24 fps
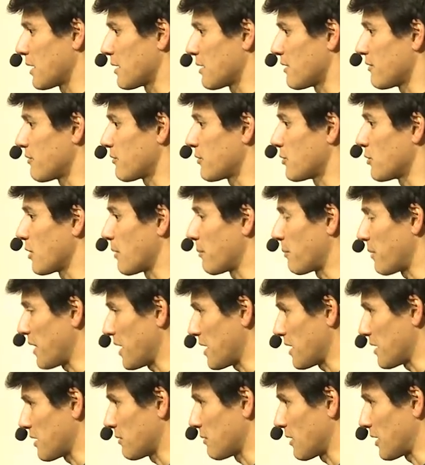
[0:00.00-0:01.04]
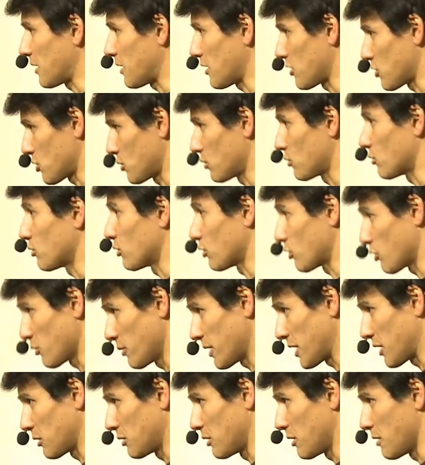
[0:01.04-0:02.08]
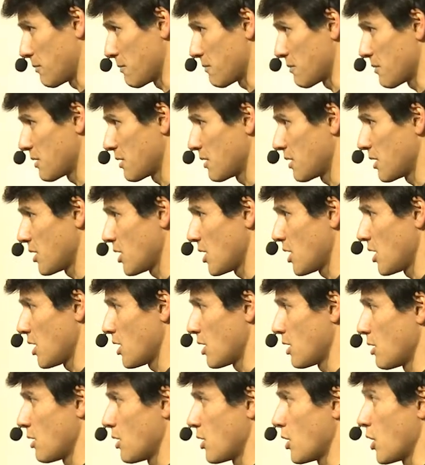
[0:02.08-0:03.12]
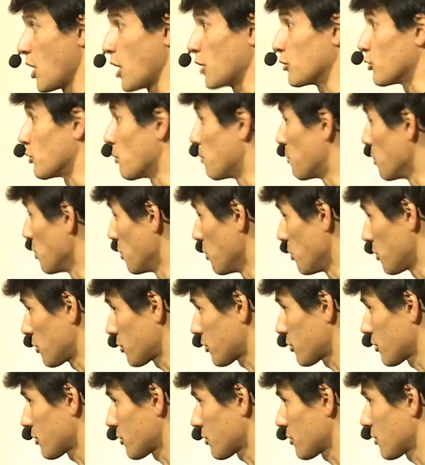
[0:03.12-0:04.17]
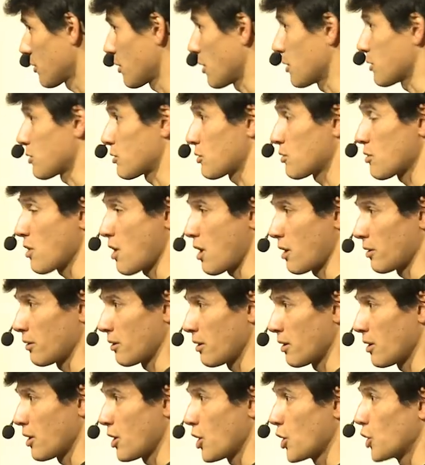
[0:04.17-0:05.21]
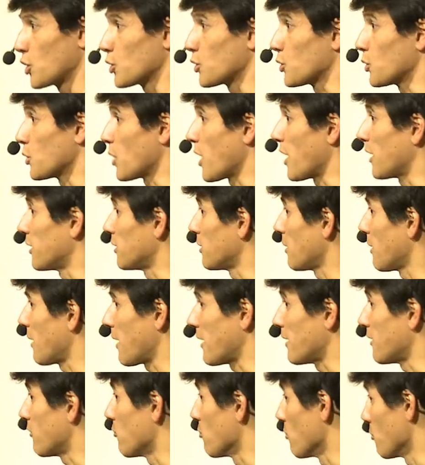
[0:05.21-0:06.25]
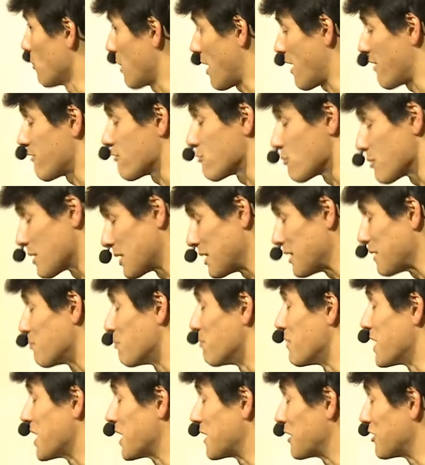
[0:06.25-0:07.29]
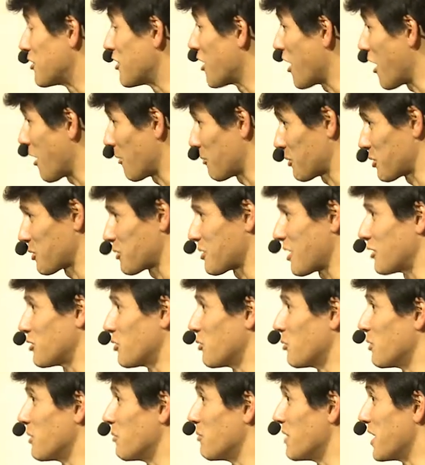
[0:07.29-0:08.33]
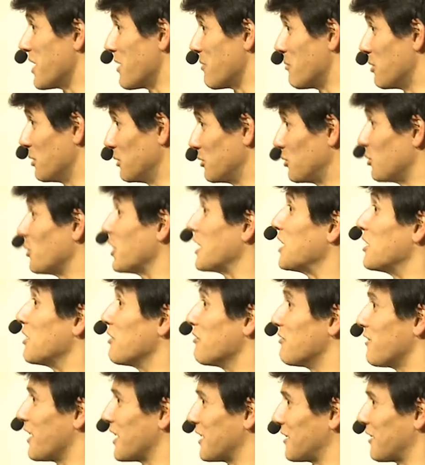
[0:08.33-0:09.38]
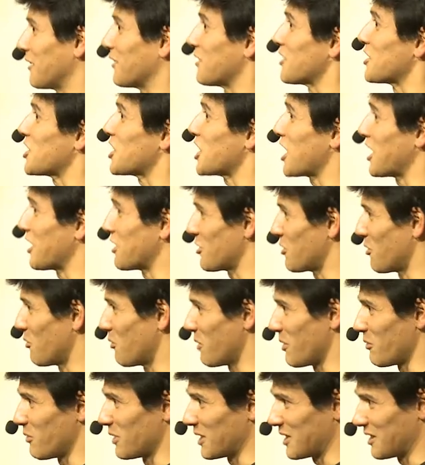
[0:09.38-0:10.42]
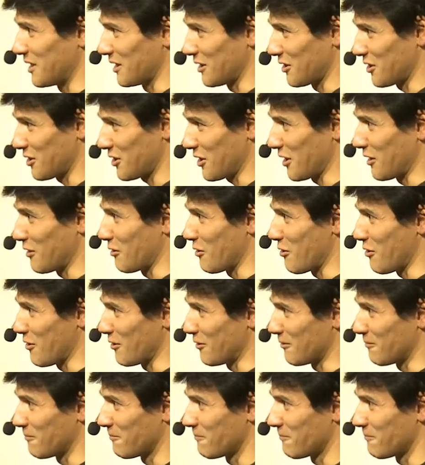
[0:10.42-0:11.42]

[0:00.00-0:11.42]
if you are paying attention to the curriculum and the books and so on, I have really big doubts that you will be able to innovate and change the way we teach and learn.